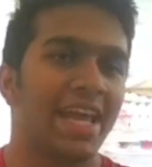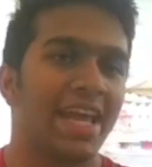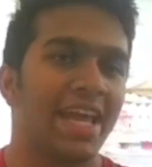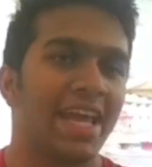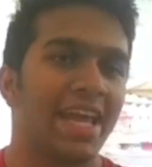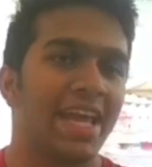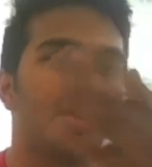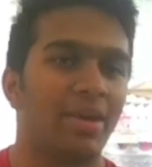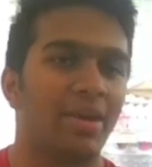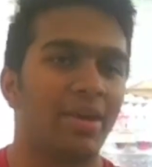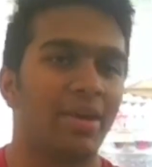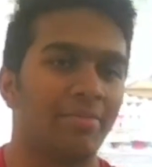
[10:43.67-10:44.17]

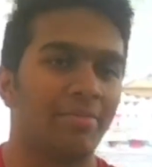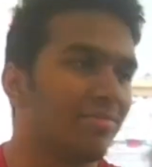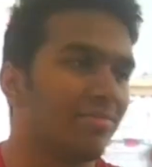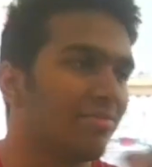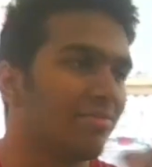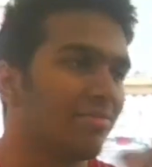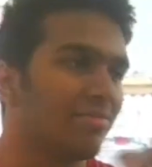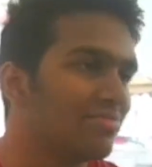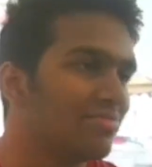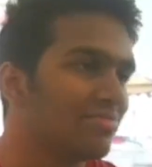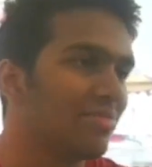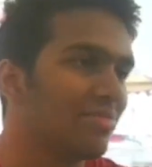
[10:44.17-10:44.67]
own
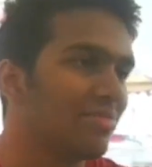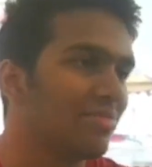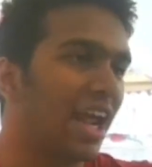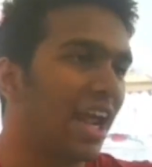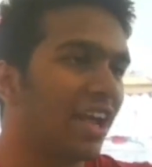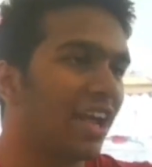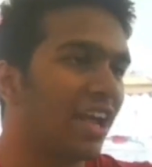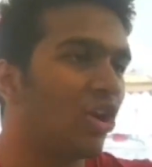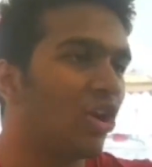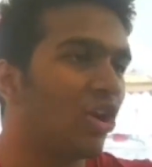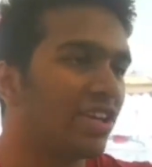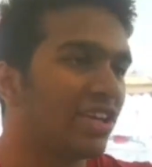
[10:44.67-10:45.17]

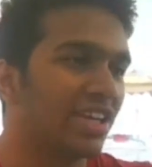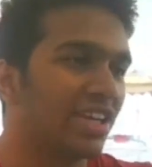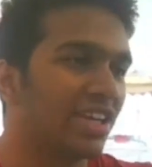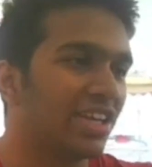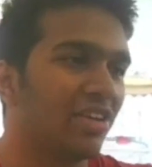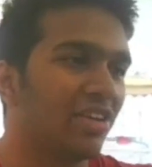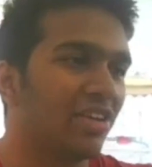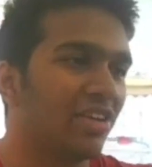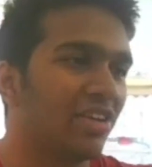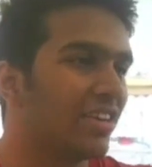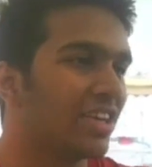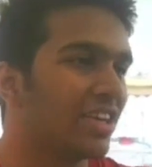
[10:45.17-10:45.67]
recording
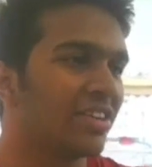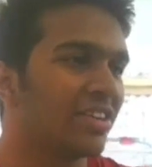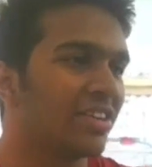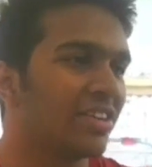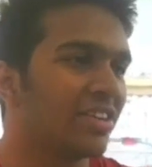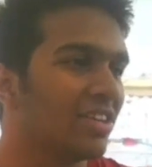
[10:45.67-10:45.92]
of it.